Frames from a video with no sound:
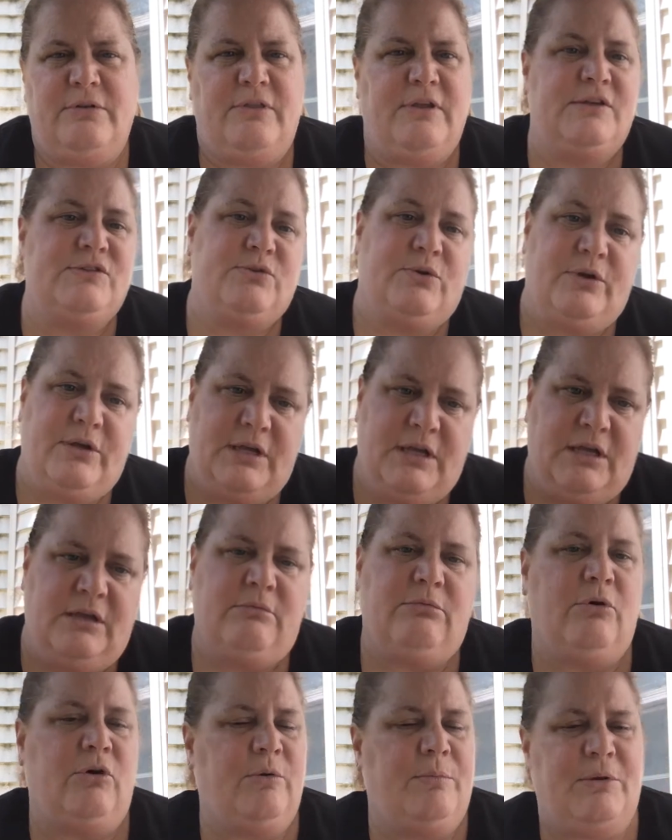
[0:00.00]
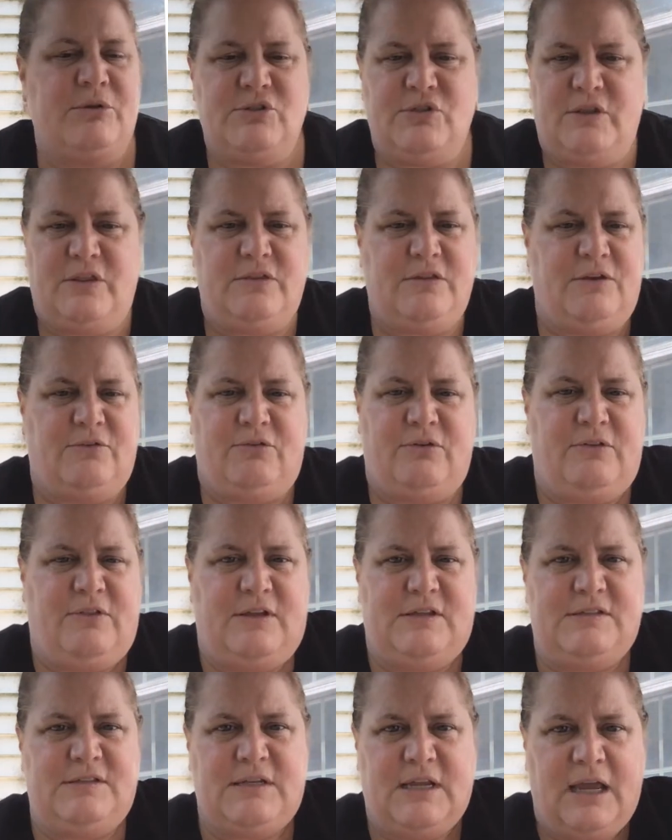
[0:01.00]
things, or he wrote a bunch of different
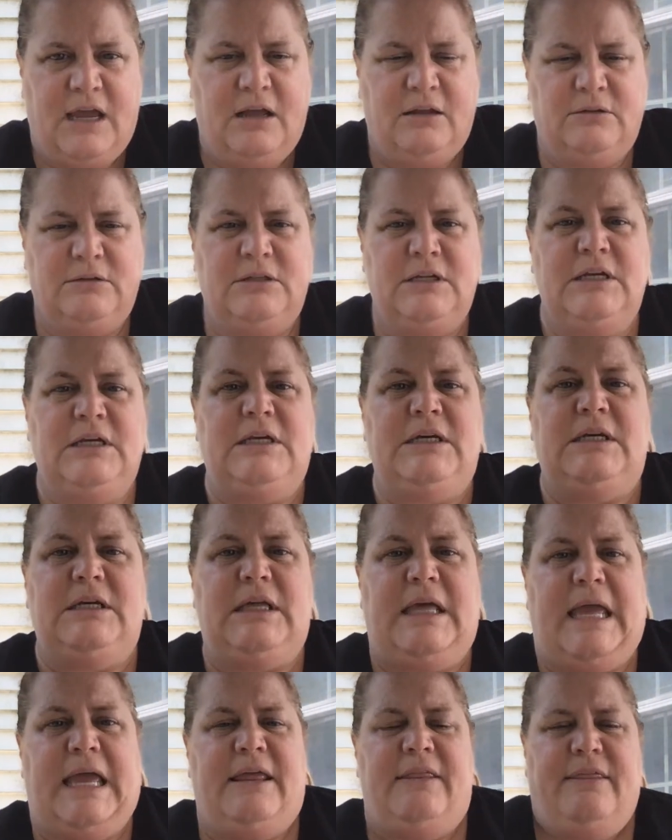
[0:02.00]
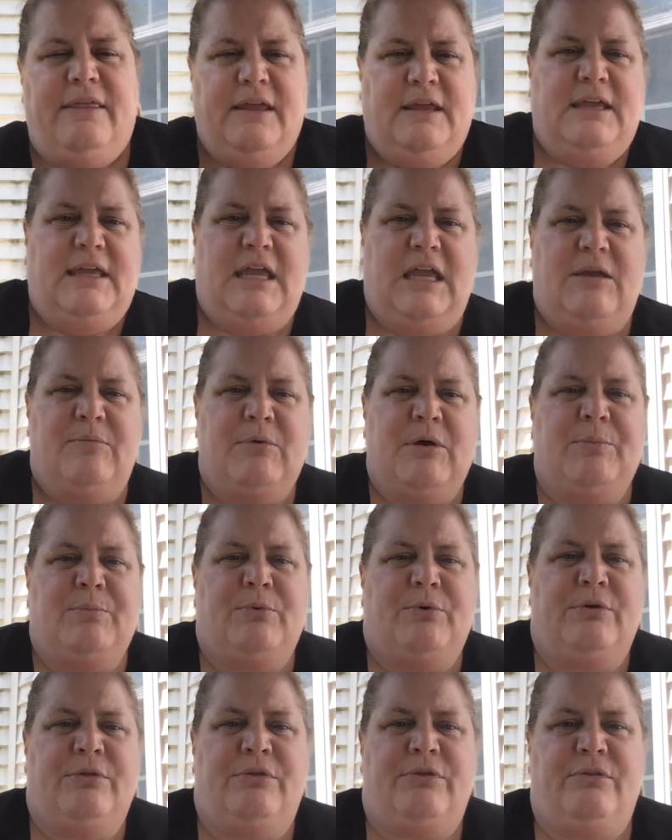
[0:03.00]
things down, and then came up
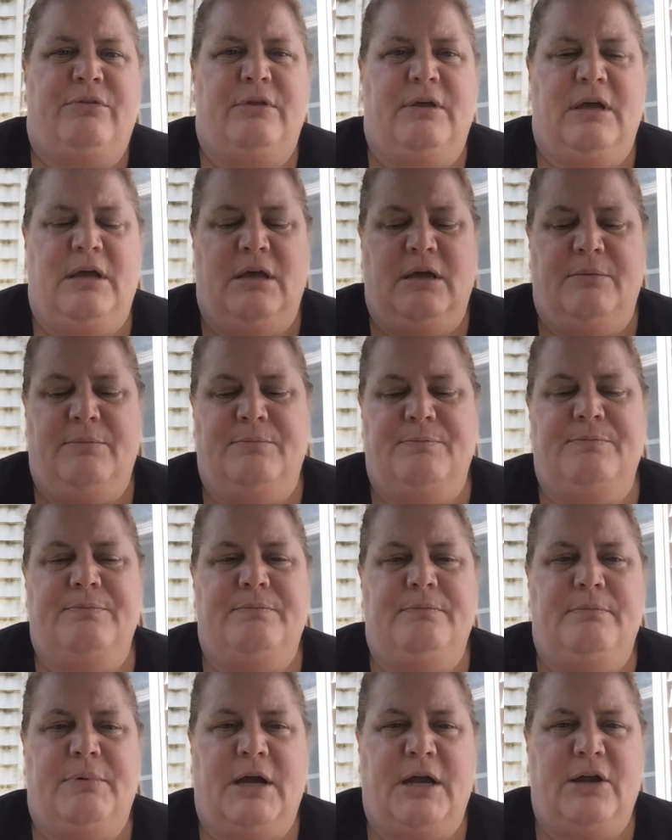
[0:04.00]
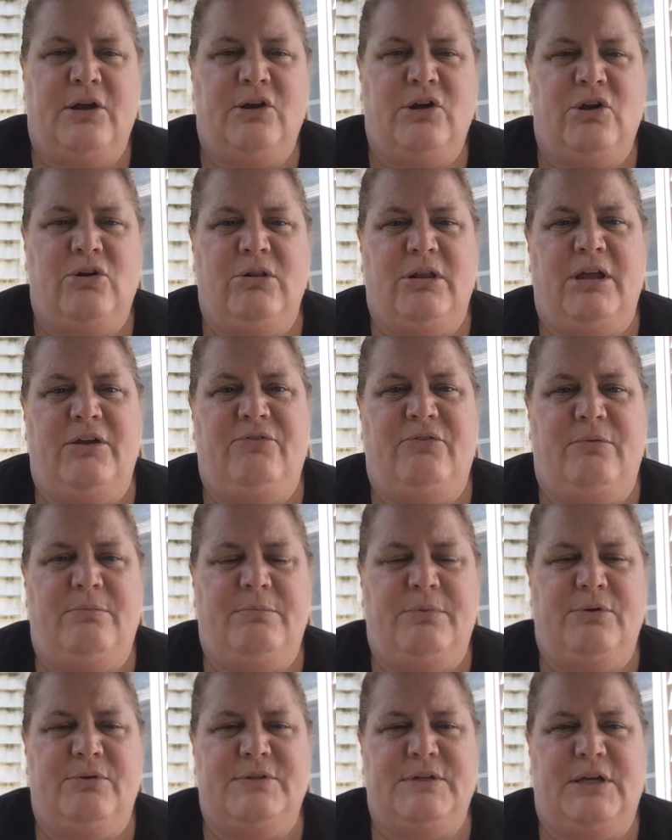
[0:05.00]
with pioneer life in
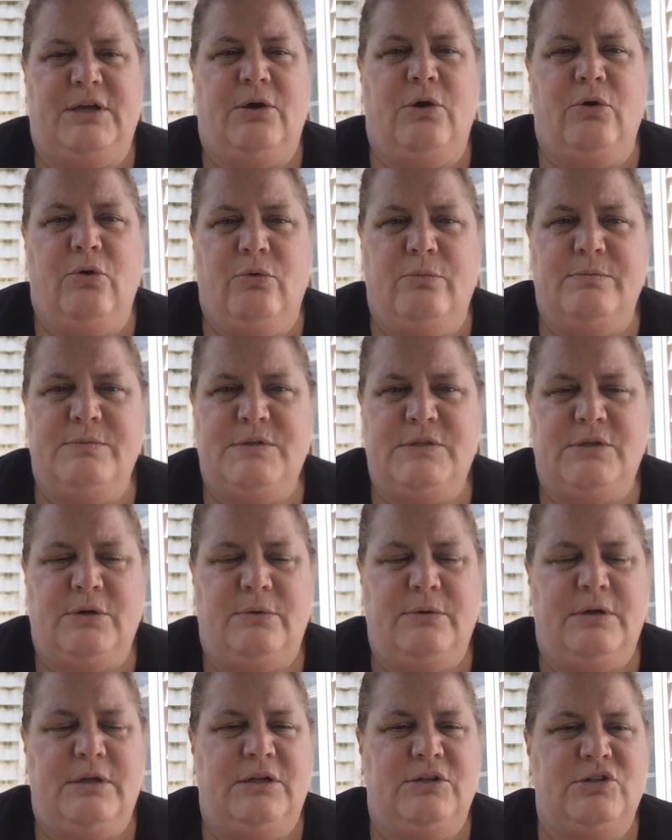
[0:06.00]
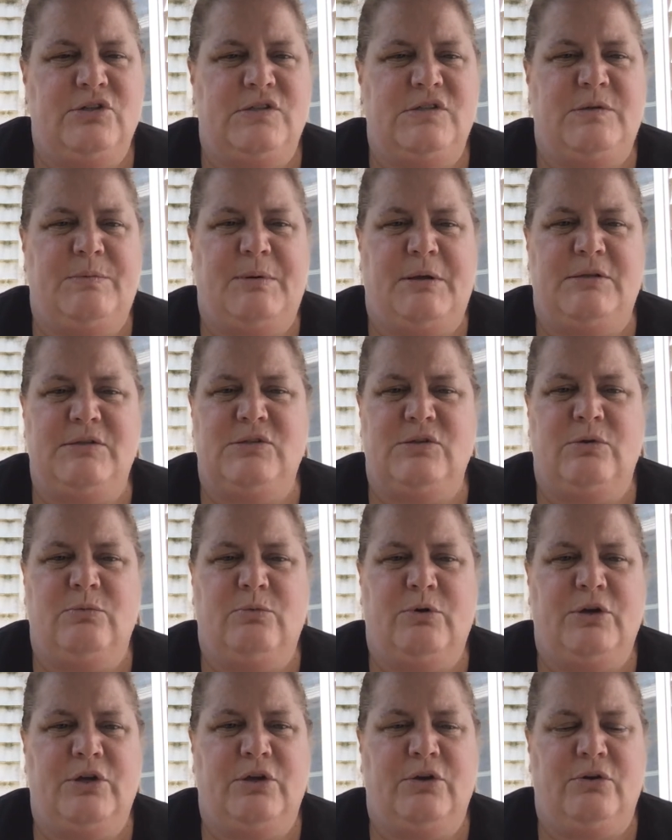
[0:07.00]
building homes. So it just depends on
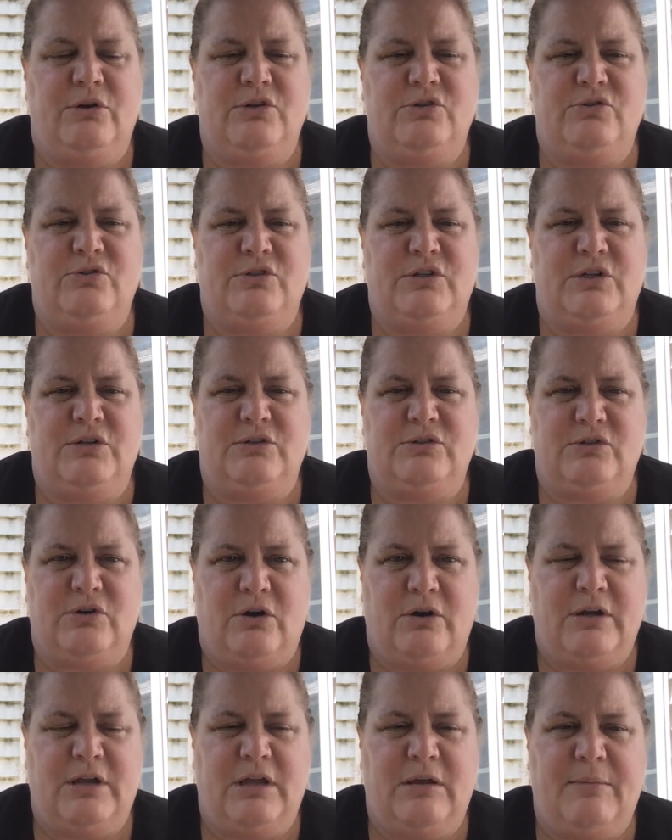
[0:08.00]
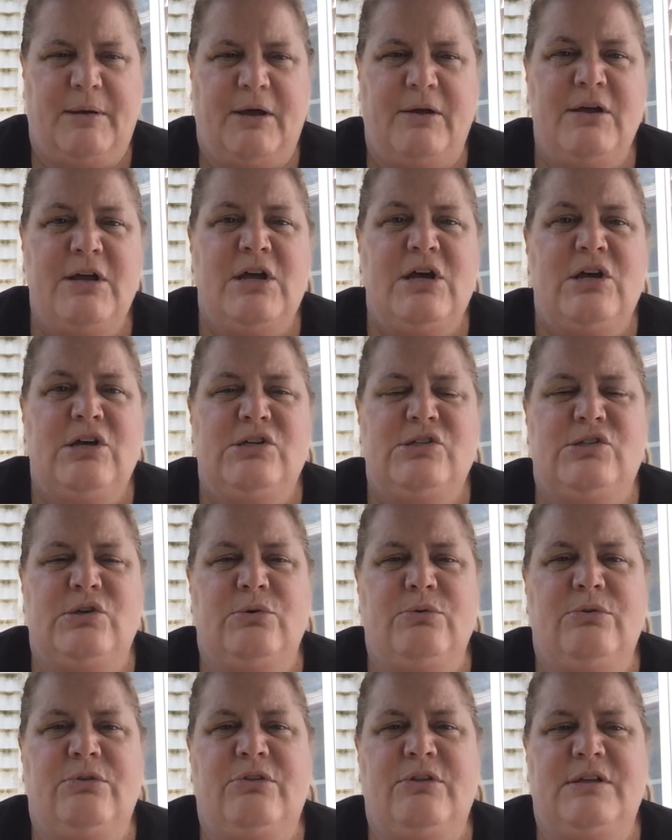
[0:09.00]
what you're interested in talking about.
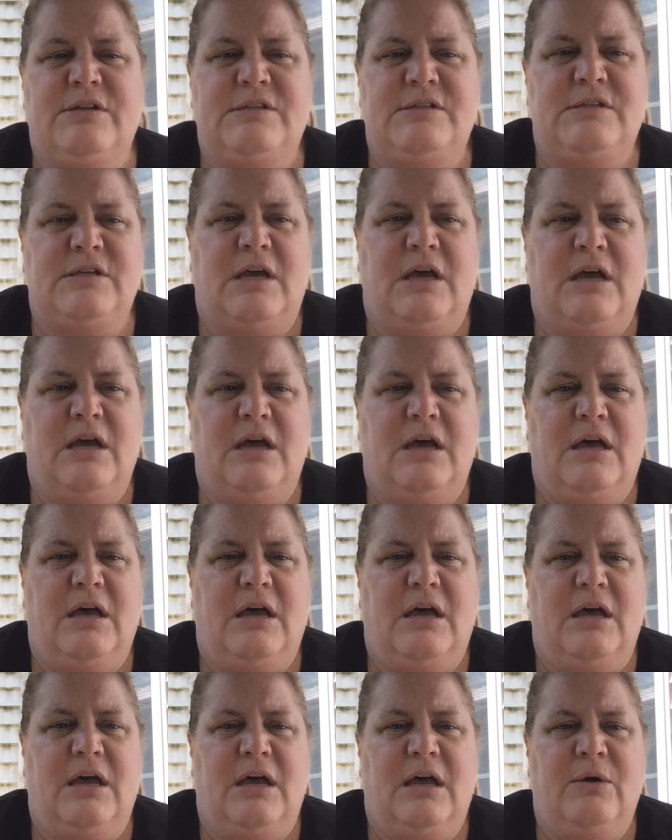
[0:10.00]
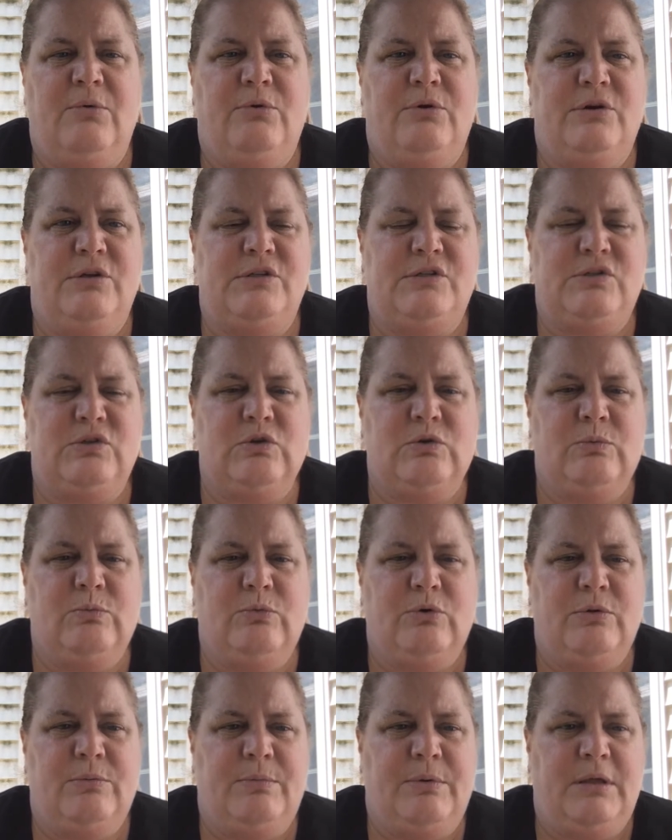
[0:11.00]
So this, I would assume,
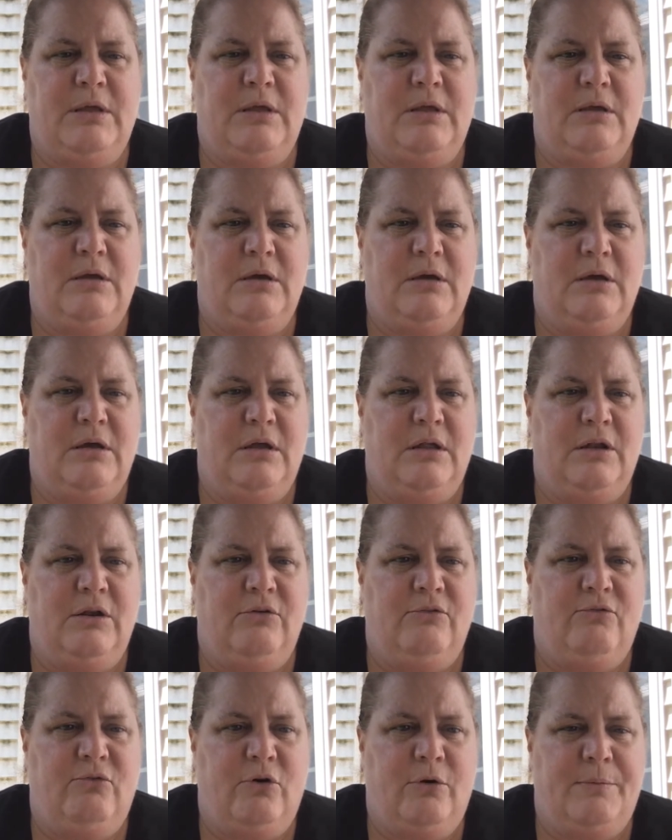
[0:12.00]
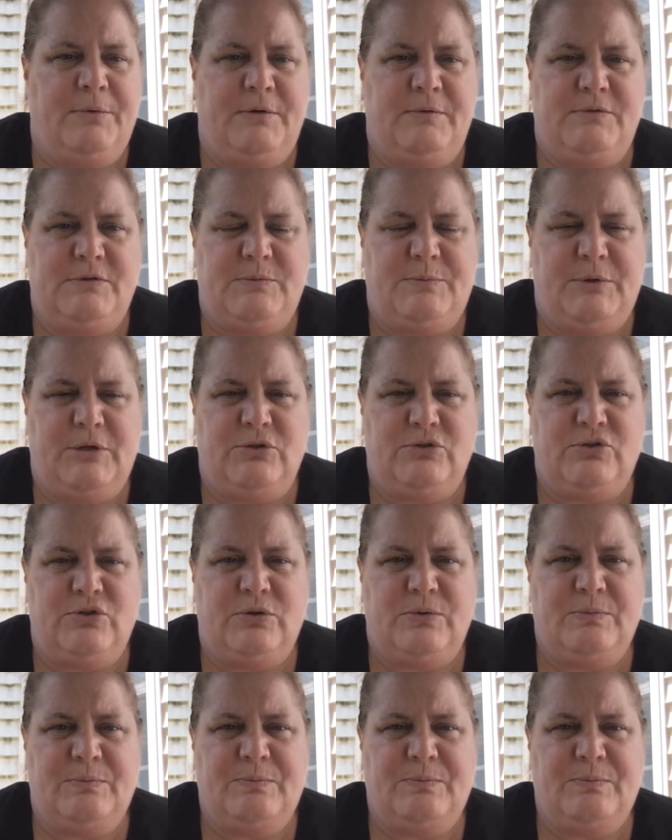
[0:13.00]
would be an informative speech.